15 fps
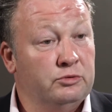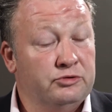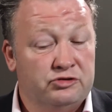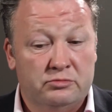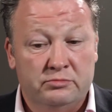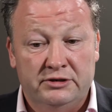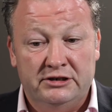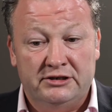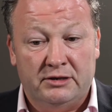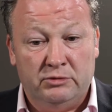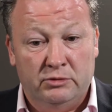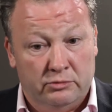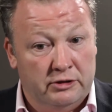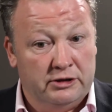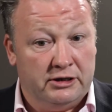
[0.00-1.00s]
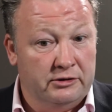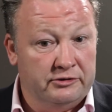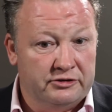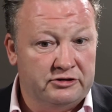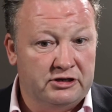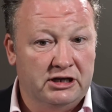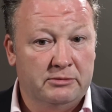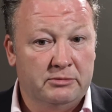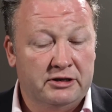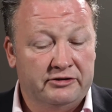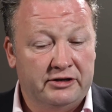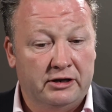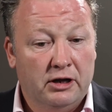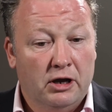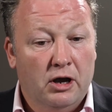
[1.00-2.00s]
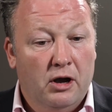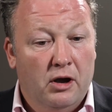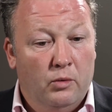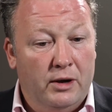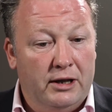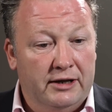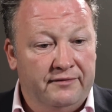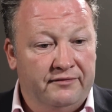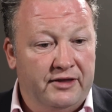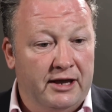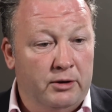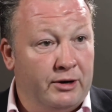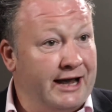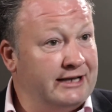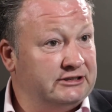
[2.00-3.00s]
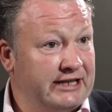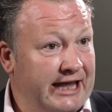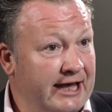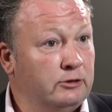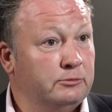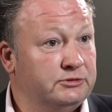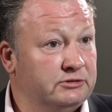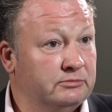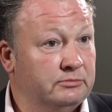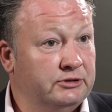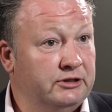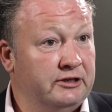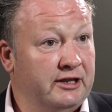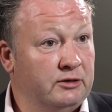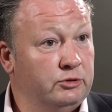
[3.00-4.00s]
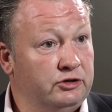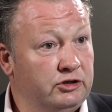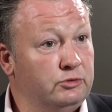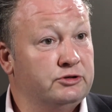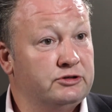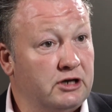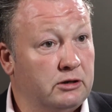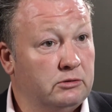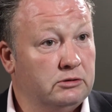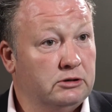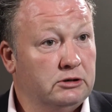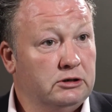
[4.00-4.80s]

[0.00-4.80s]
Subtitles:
And somebody said we were working as a team, and they said, well, if they were asked to help somebody, they would do so.